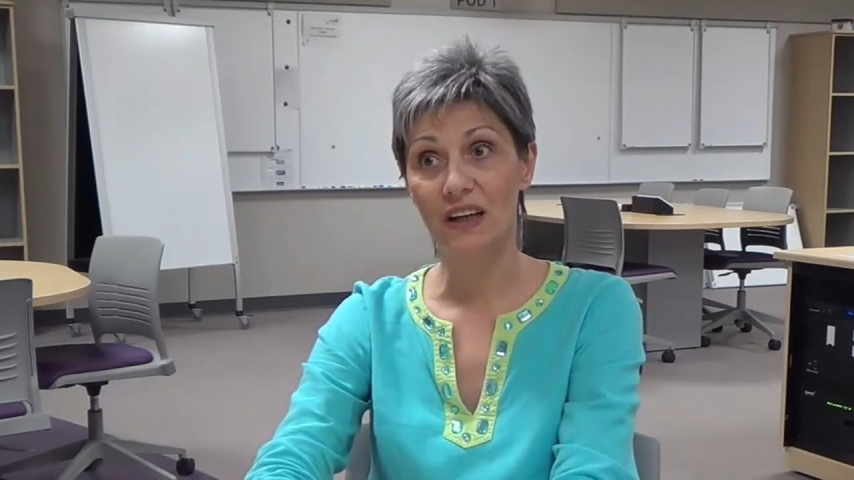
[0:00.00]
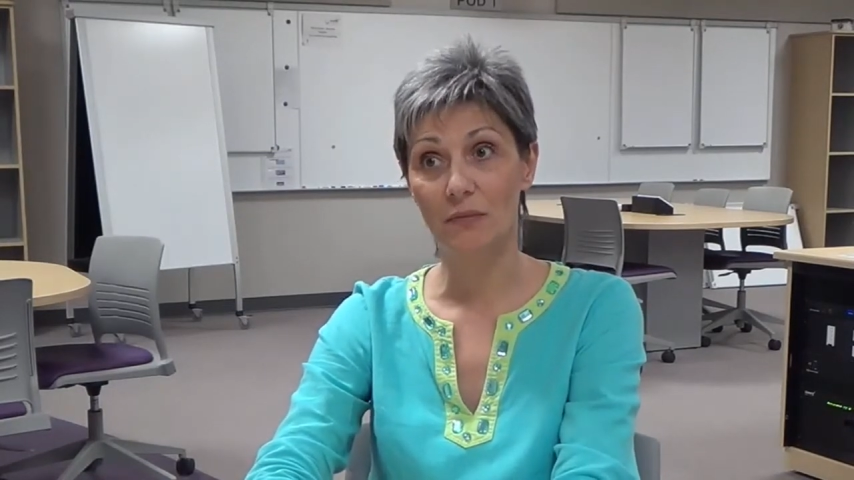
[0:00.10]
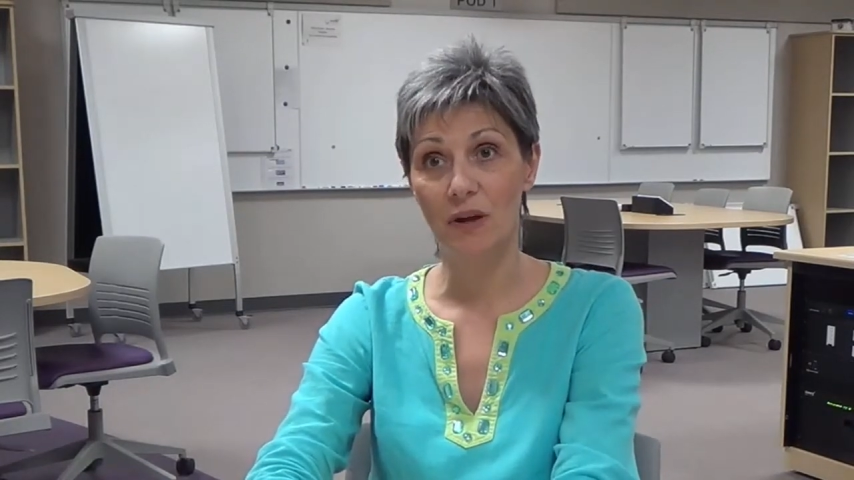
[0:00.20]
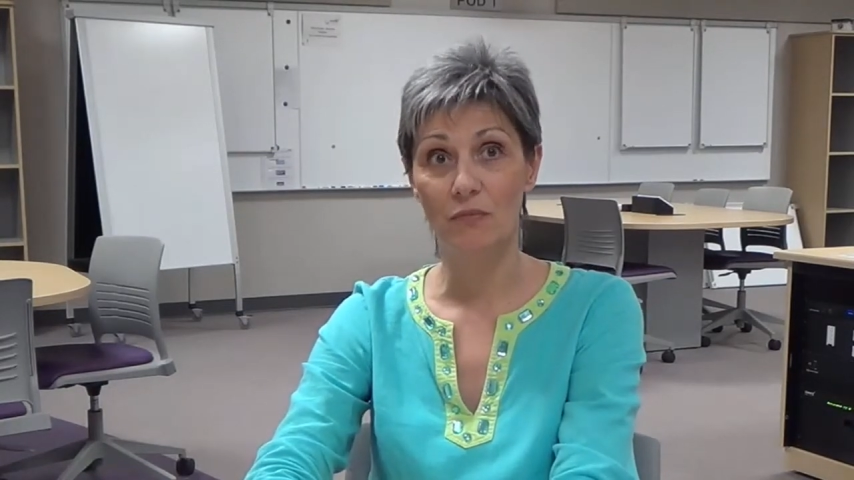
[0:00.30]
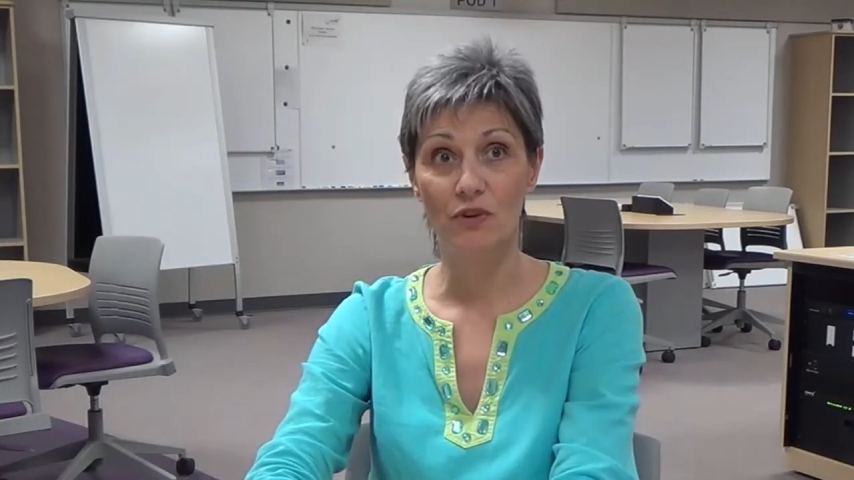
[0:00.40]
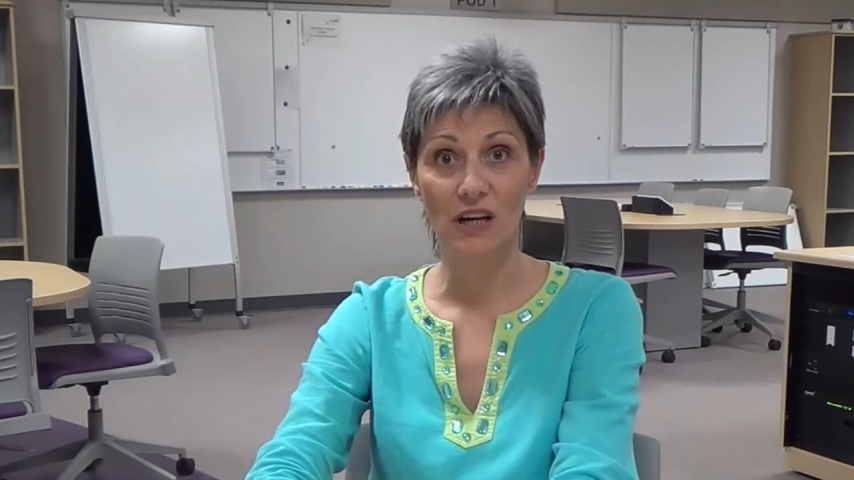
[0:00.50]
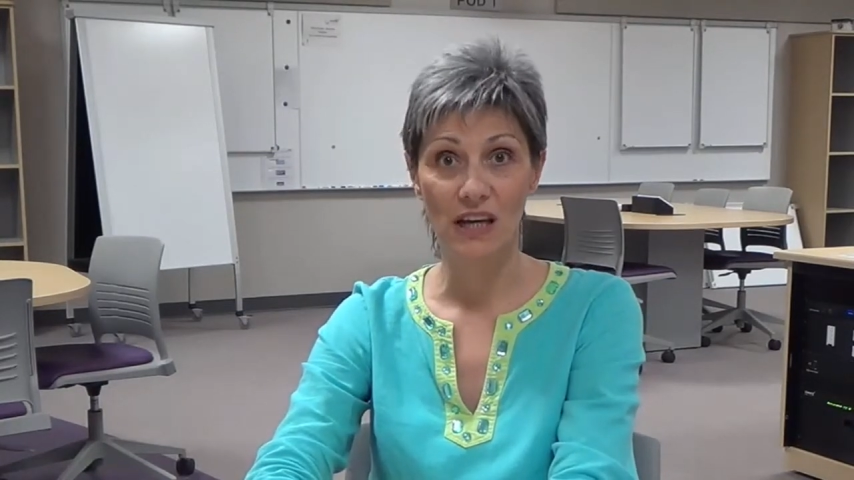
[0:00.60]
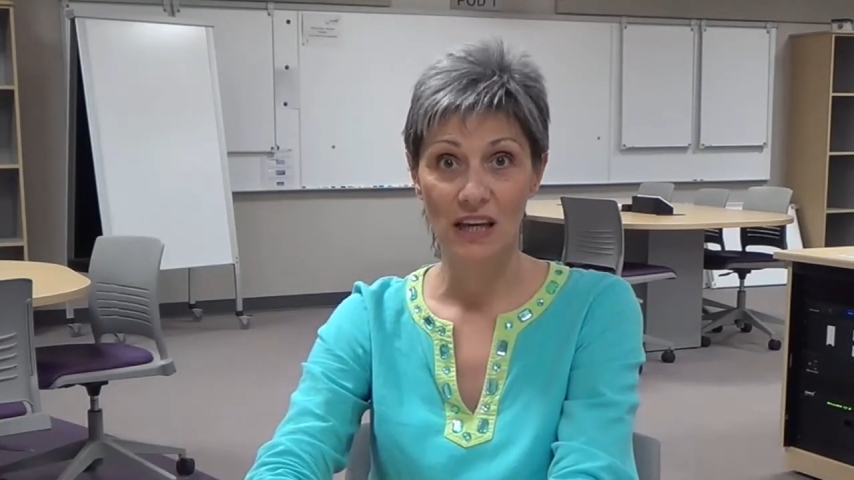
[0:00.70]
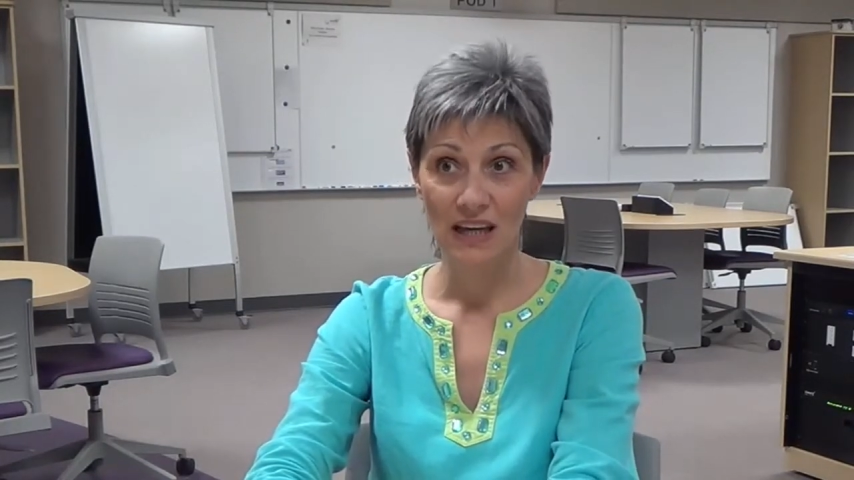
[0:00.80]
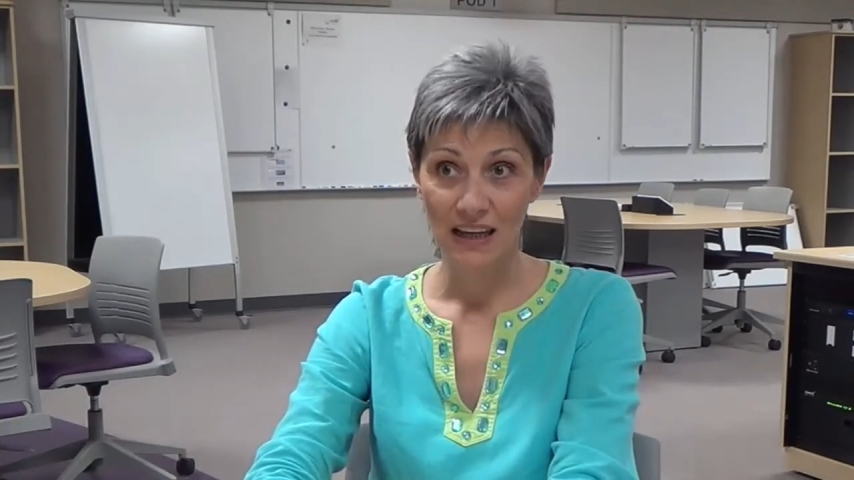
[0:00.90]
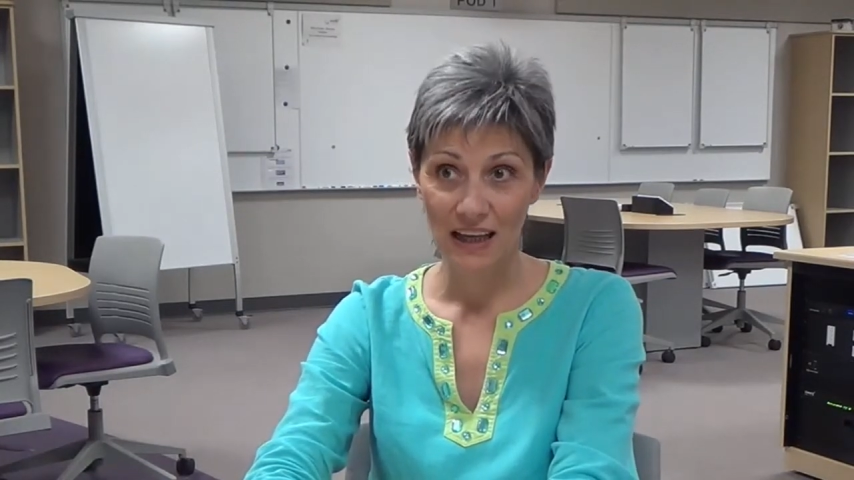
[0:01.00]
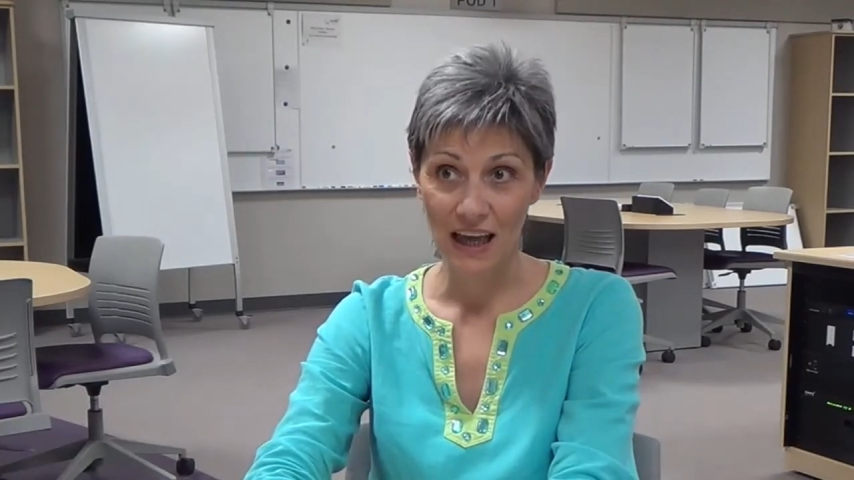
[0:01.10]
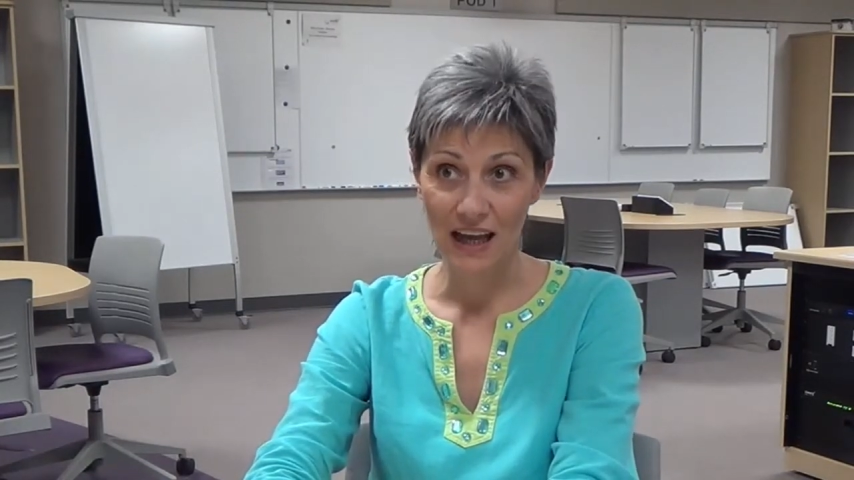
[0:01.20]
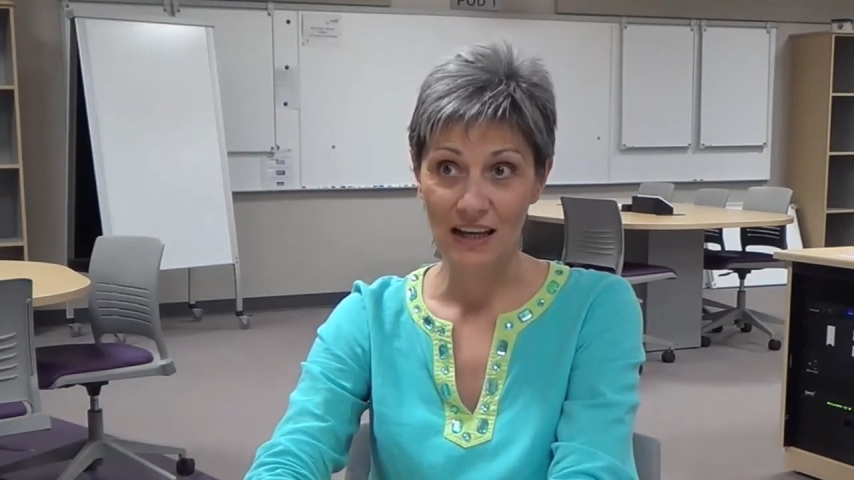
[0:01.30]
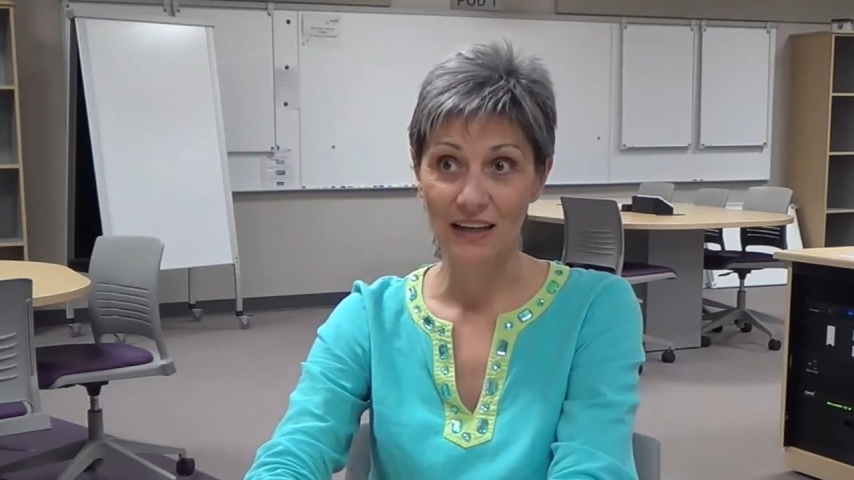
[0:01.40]
and memory
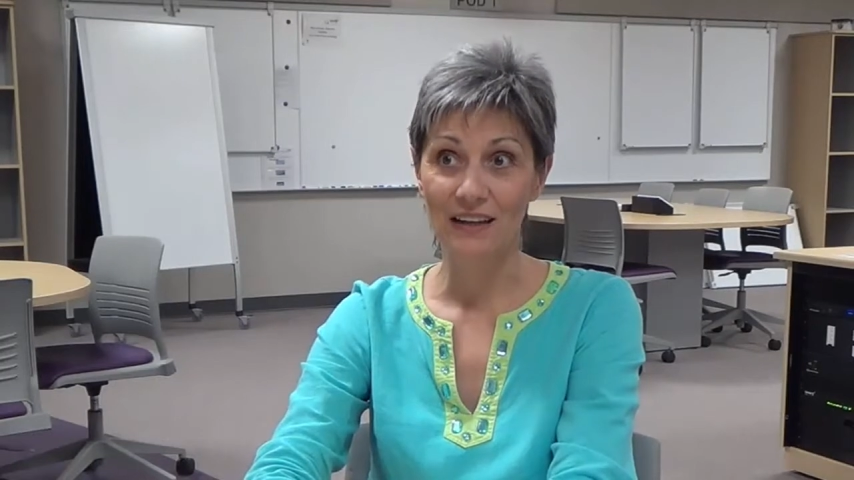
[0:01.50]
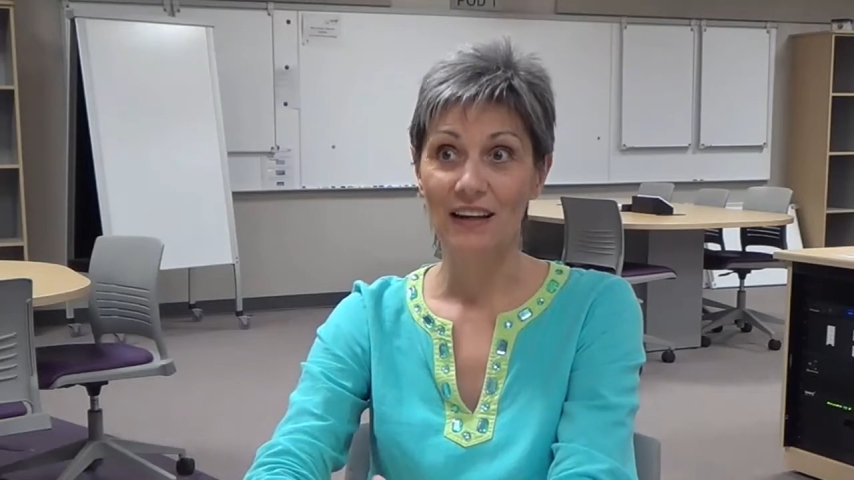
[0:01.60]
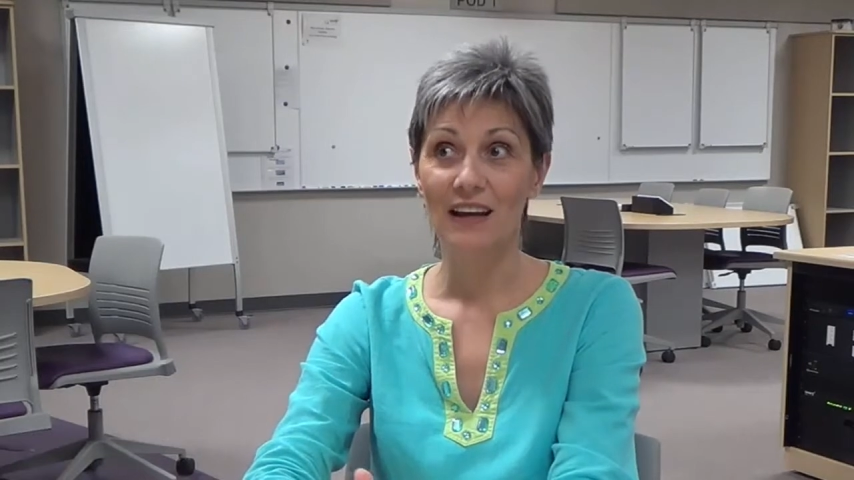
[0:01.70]
can